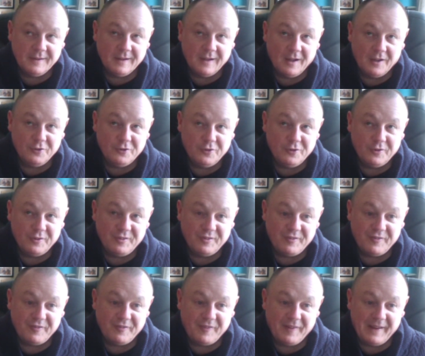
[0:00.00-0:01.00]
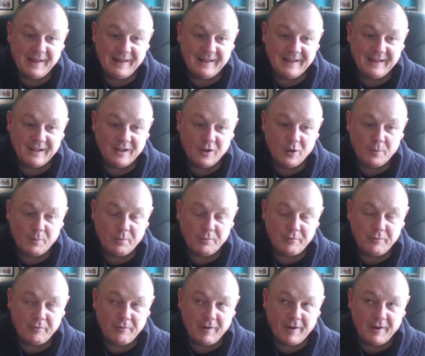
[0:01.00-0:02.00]
and just feeling her
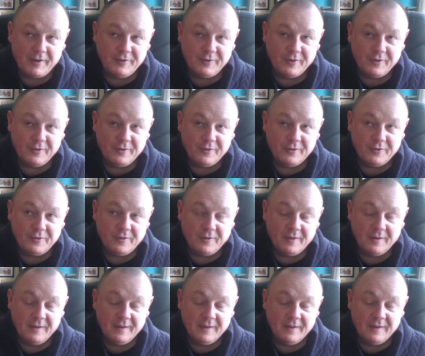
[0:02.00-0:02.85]
presence